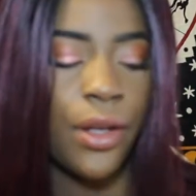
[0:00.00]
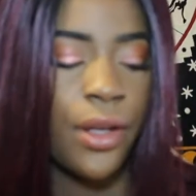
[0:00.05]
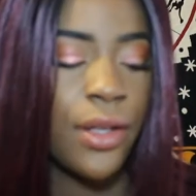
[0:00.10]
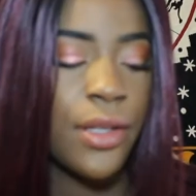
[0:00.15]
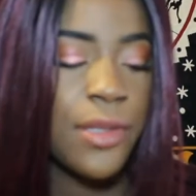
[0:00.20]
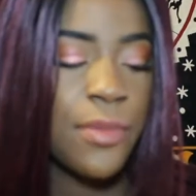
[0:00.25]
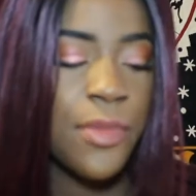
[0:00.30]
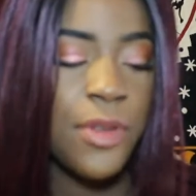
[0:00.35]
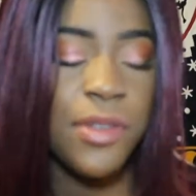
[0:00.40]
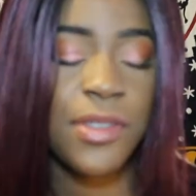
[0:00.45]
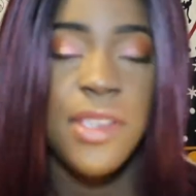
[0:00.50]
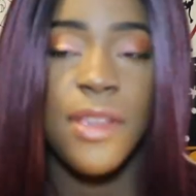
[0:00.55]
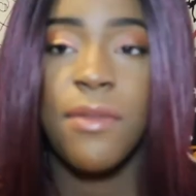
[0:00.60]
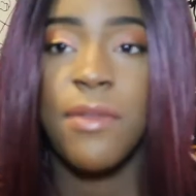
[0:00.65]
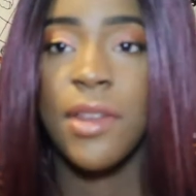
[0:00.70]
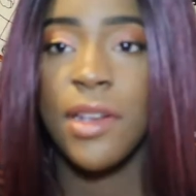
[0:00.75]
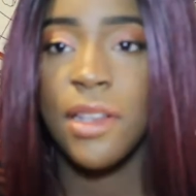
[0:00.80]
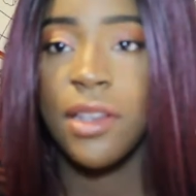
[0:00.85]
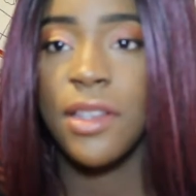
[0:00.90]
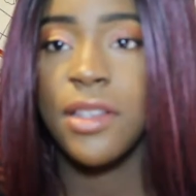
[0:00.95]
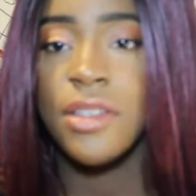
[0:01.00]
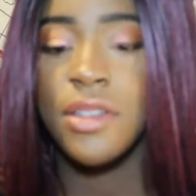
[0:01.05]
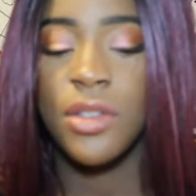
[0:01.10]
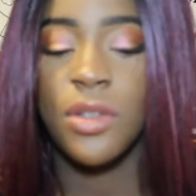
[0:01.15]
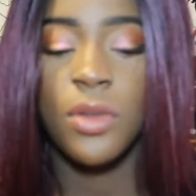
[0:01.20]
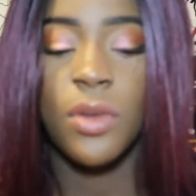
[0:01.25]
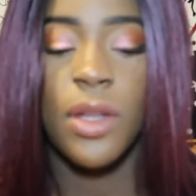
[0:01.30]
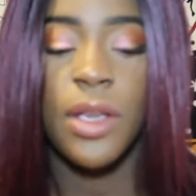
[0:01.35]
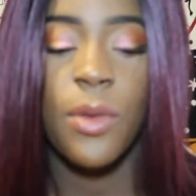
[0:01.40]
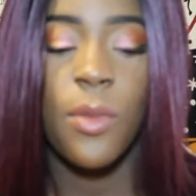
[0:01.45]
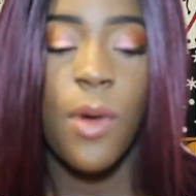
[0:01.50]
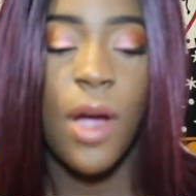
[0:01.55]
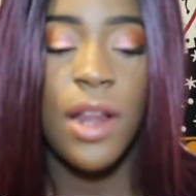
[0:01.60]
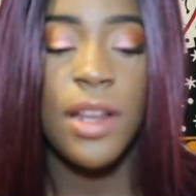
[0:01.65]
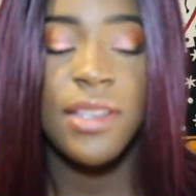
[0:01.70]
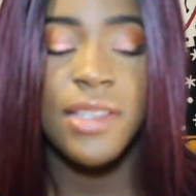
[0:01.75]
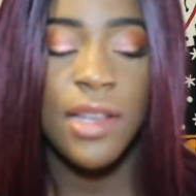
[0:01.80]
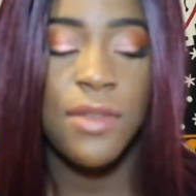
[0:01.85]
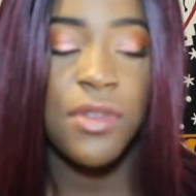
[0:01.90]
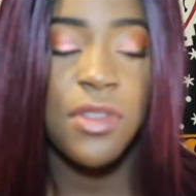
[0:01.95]
It smells like vanilla too. Like, why
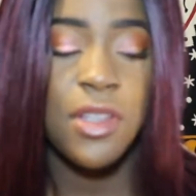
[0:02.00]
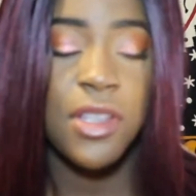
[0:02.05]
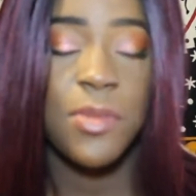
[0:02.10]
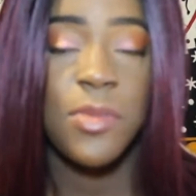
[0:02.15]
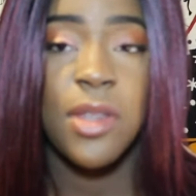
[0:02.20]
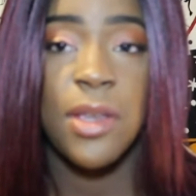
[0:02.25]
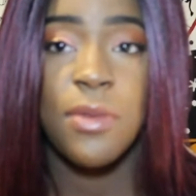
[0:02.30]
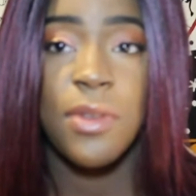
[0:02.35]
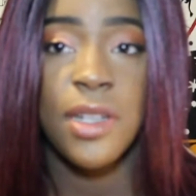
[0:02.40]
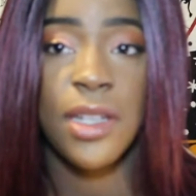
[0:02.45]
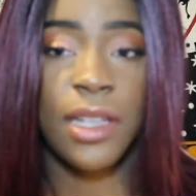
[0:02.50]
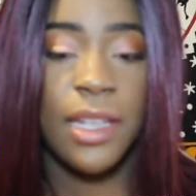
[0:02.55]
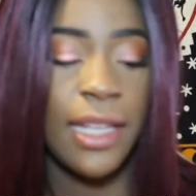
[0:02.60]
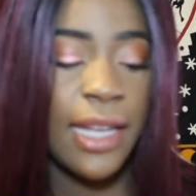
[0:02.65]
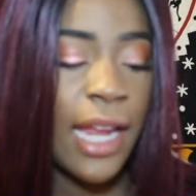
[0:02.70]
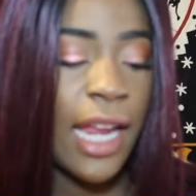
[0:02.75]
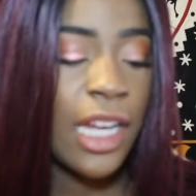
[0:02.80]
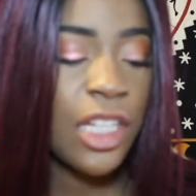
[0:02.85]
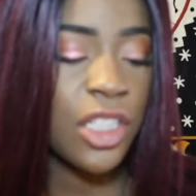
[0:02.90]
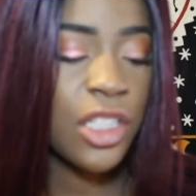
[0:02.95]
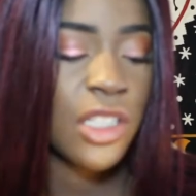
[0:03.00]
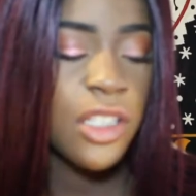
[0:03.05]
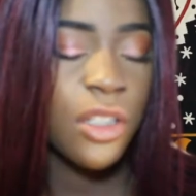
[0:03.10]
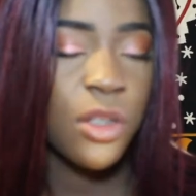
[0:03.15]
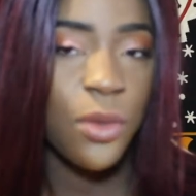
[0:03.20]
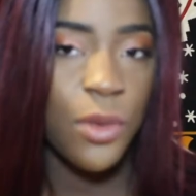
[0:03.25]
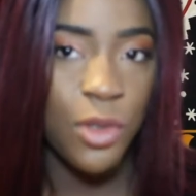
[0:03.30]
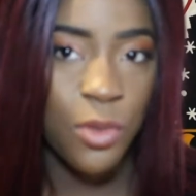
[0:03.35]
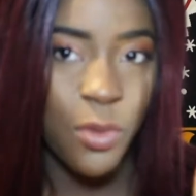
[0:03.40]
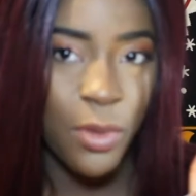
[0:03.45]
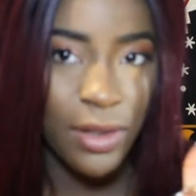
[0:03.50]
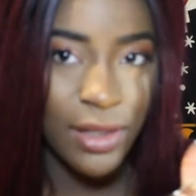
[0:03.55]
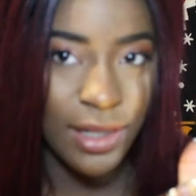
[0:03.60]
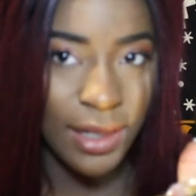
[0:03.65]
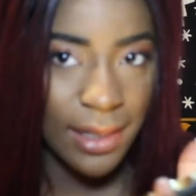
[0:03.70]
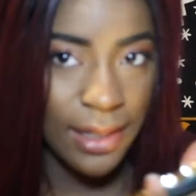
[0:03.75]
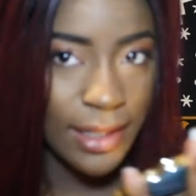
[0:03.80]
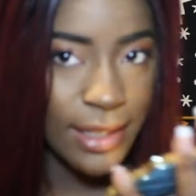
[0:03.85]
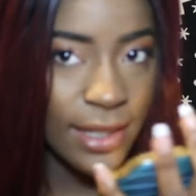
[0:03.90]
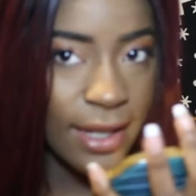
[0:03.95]
does everything smell like vanilla? Like, I actually really just want
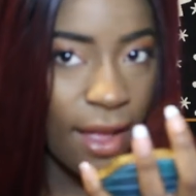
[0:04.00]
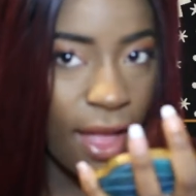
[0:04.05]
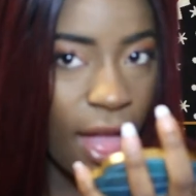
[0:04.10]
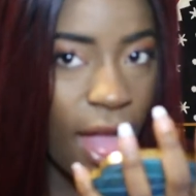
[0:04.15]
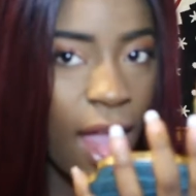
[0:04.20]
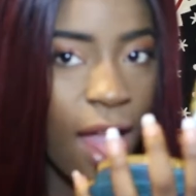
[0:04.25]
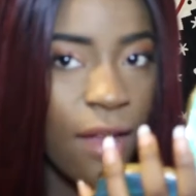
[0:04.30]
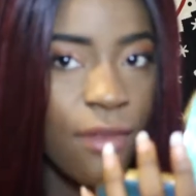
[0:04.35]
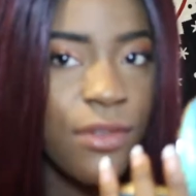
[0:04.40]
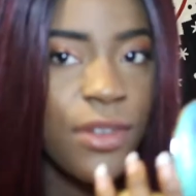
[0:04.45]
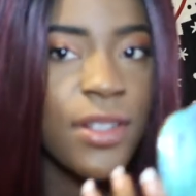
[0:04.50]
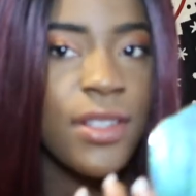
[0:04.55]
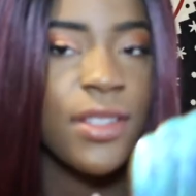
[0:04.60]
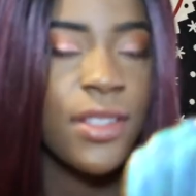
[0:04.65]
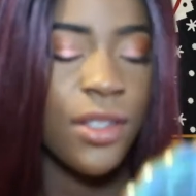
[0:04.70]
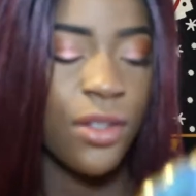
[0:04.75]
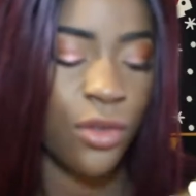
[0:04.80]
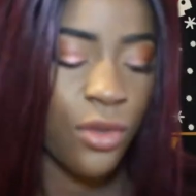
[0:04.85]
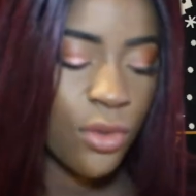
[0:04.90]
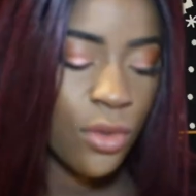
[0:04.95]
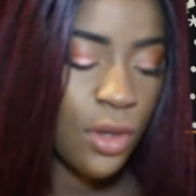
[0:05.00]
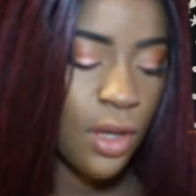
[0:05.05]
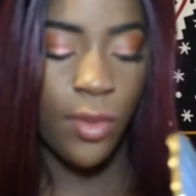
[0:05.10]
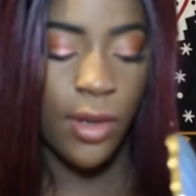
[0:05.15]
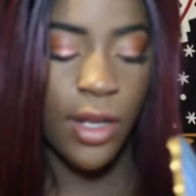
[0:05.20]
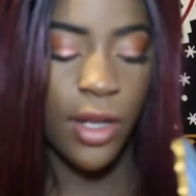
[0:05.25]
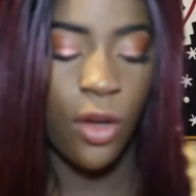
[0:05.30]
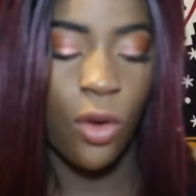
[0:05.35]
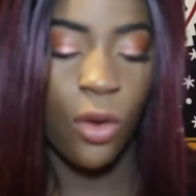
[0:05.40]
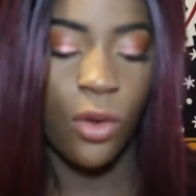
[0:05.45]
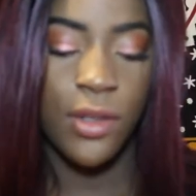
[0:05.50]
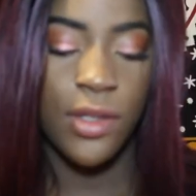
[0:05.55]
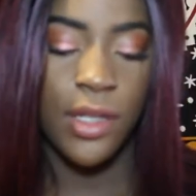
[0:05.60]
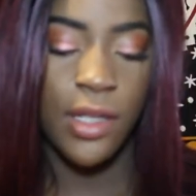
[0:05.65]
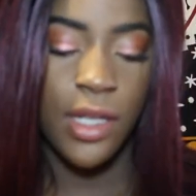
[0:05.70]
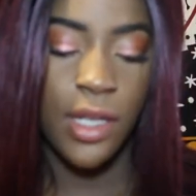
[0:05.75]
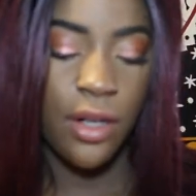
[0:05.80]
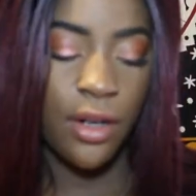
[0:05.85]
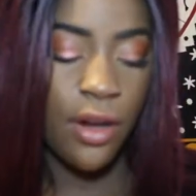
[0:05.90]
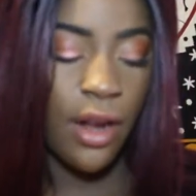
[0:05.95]
to lick every single one. Any golds
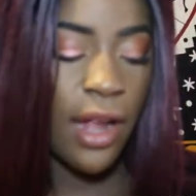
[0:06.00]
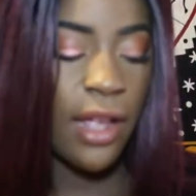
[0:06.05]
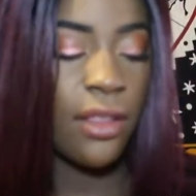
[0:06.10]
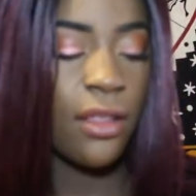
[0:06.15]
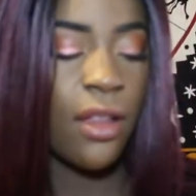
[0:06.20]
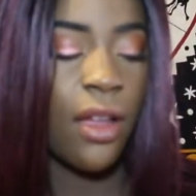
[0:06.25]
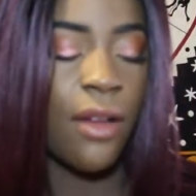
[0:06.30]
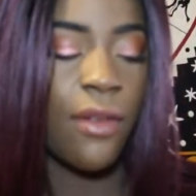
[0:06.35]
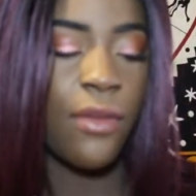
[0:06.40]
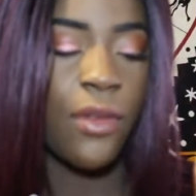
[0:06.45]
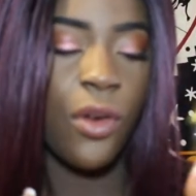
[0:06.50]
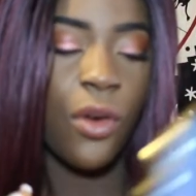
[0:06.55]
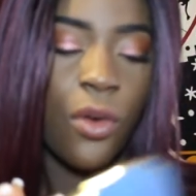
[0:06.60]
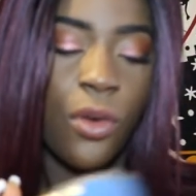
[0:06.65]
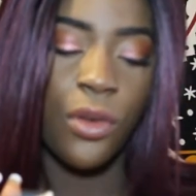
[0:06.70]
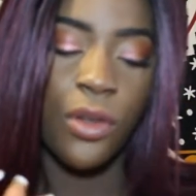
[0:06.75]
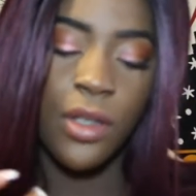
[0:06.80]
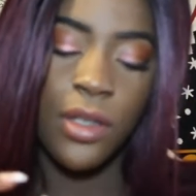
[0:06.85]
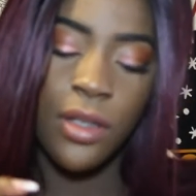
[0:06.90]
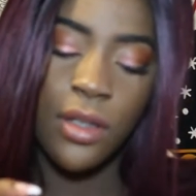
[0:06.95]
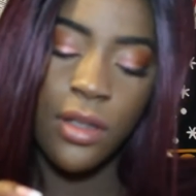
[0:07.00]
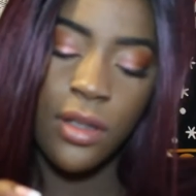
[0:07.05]
in here? I love gold.